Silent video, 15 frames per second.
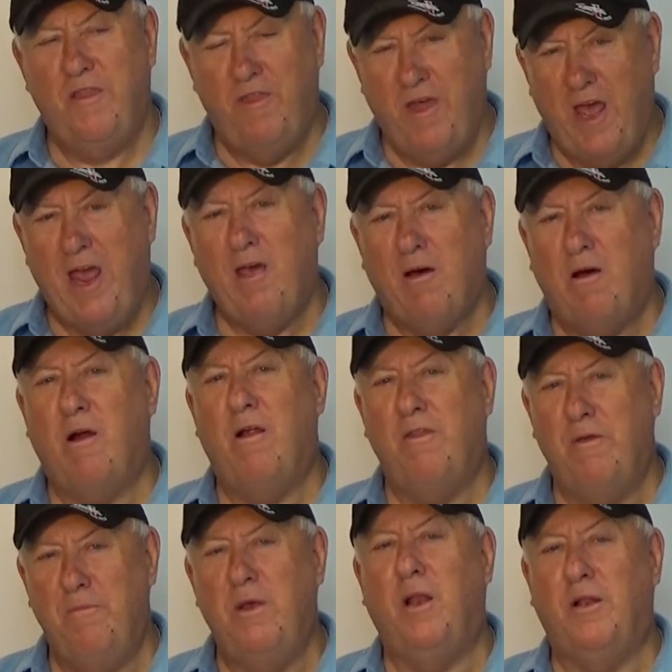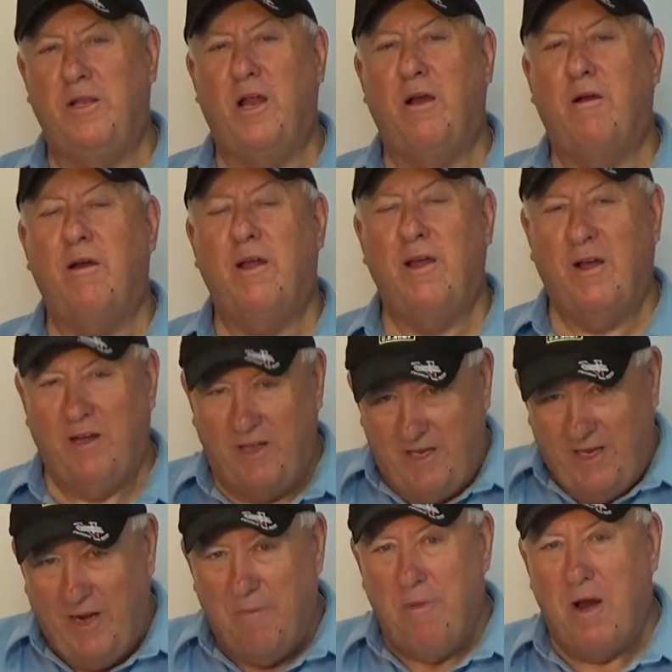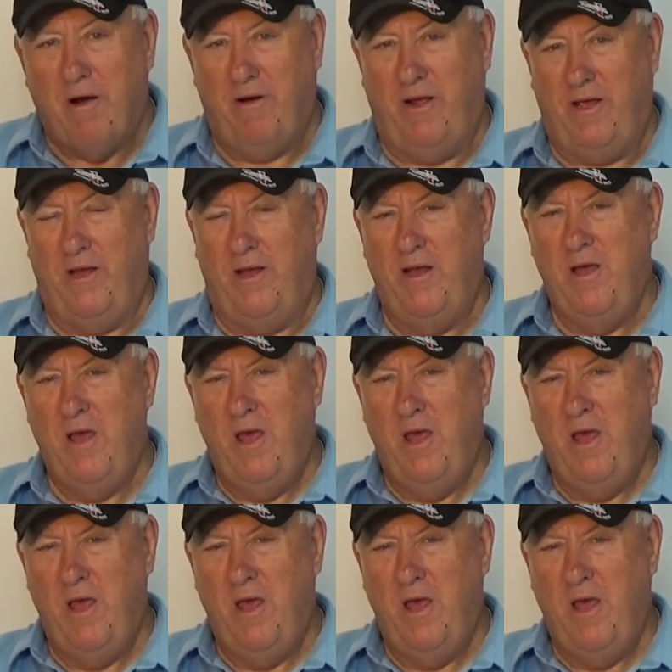they are the military in America.